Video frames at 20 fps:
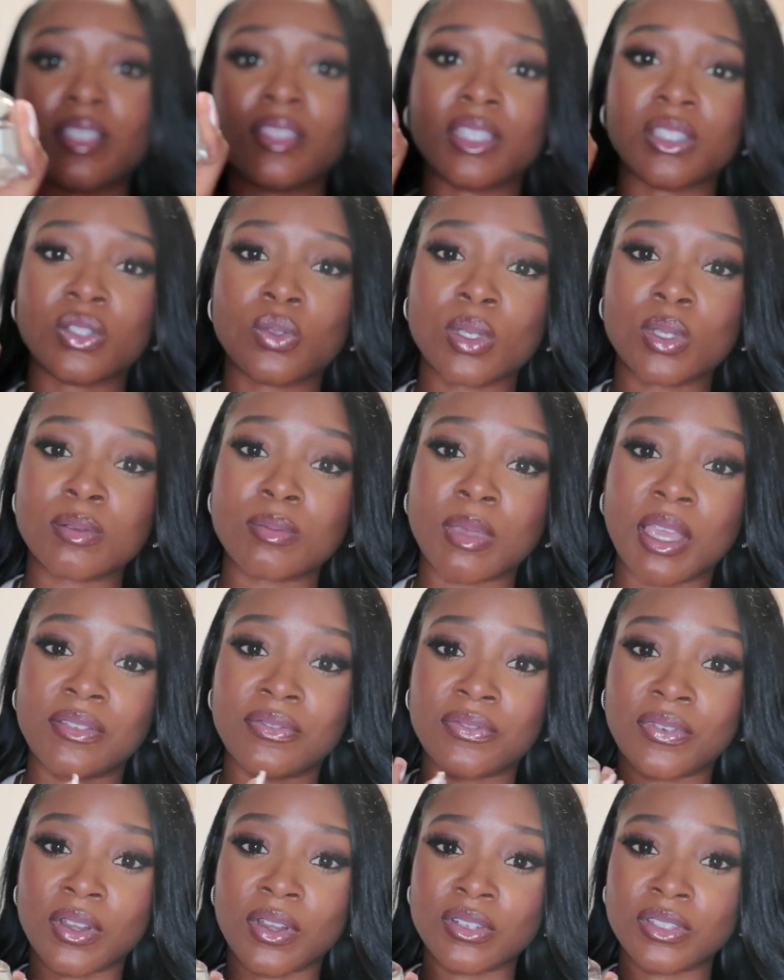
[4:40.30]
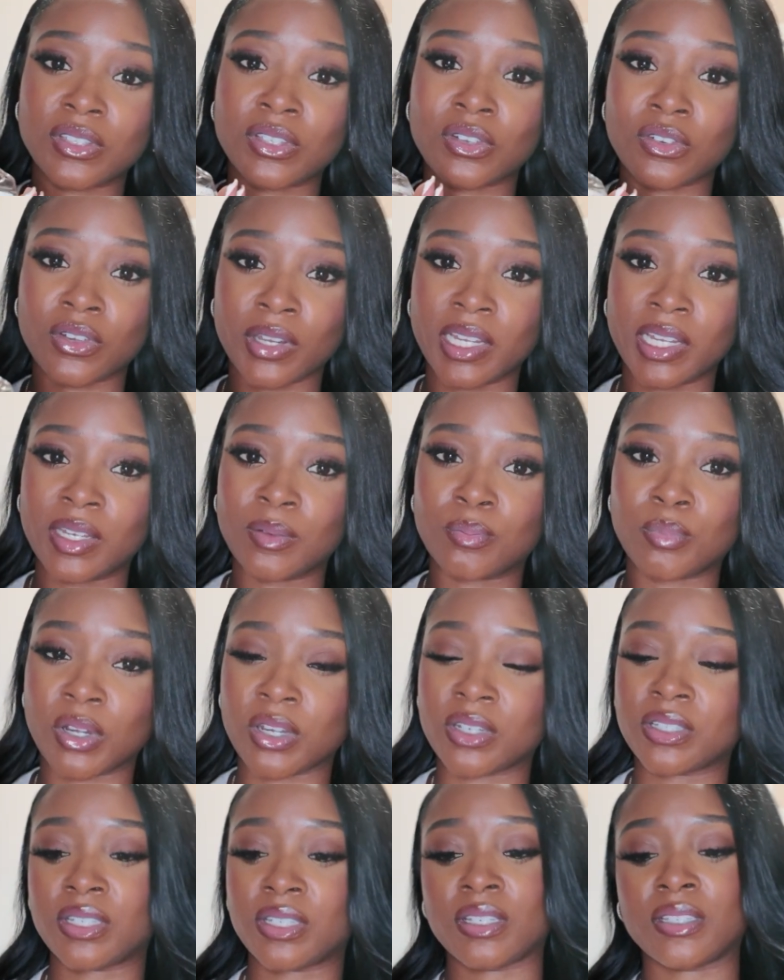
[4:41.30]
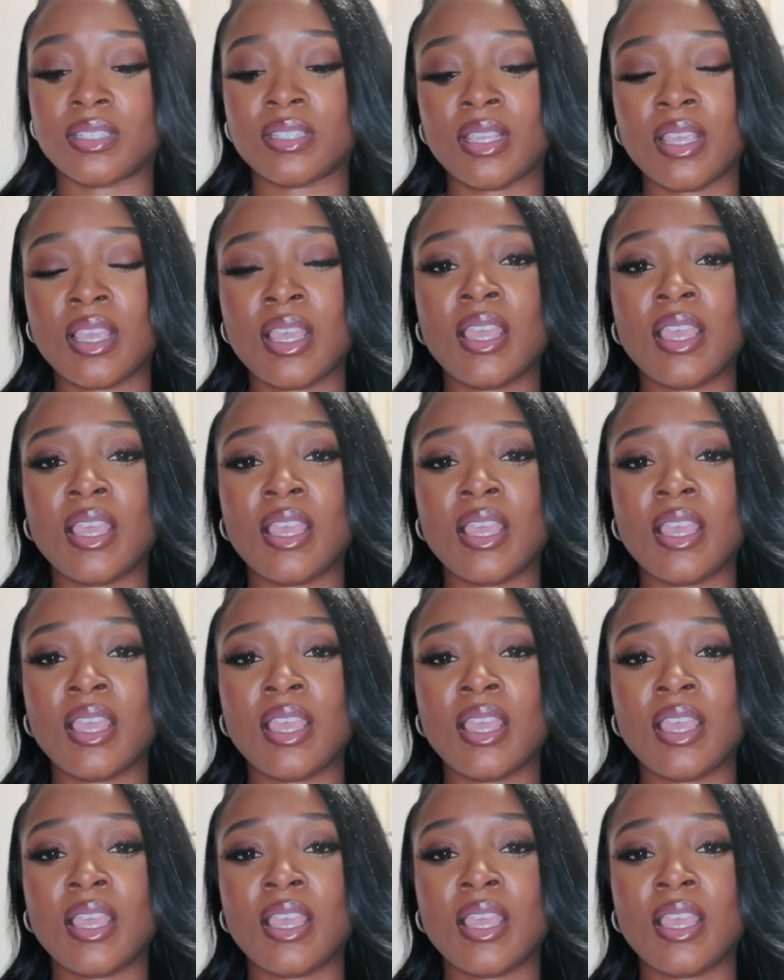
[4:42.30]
This was my first Creed purchase.